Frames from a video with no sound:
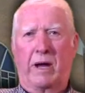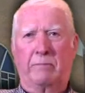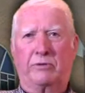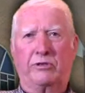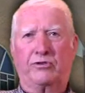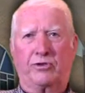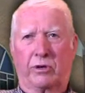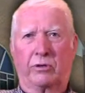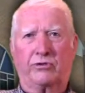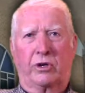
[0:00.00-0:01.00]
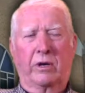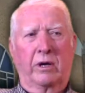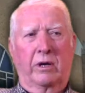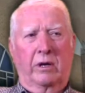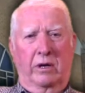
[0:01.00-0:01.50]
Baptist Church,
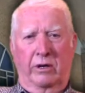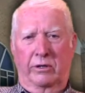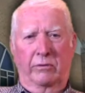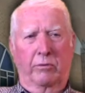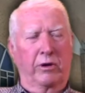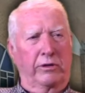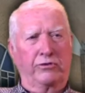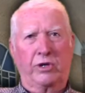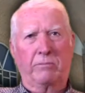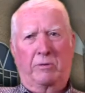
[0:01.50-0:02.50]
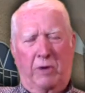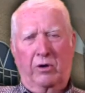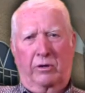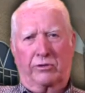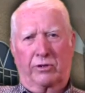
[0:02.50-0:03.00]
under Brother Jimmy
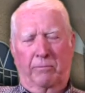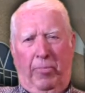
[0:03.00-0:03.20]
Burks.